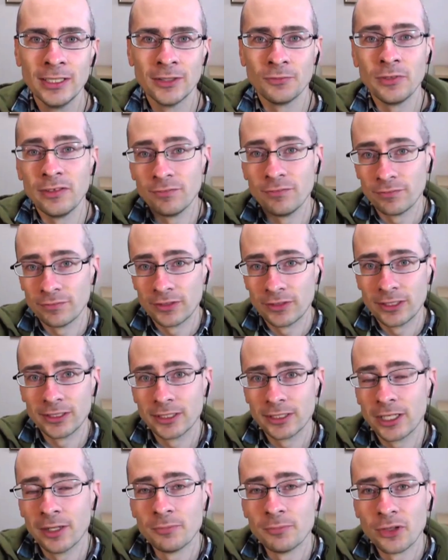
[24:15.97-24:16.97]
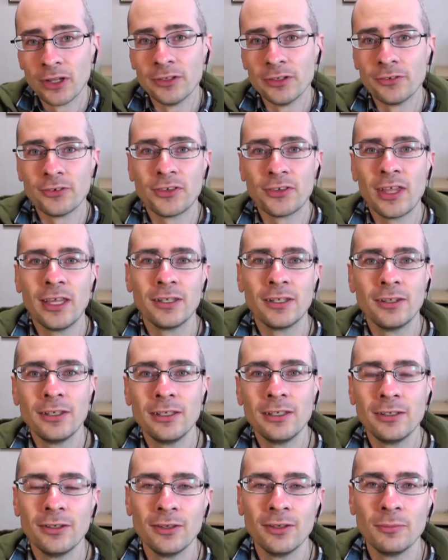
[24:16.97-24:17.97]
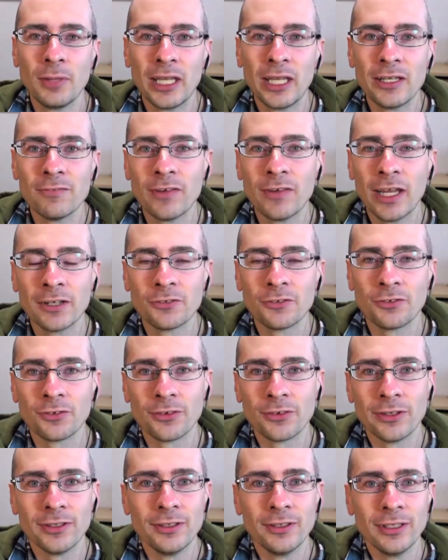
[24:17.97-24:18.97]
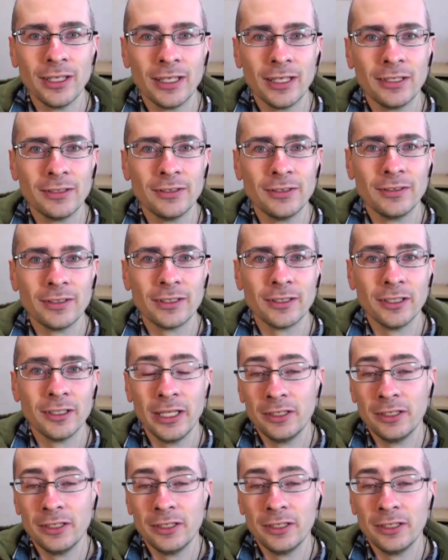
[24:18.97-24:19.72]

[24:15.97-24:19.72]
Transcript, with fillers: we've uh, come to understand the the manufacture and and uh,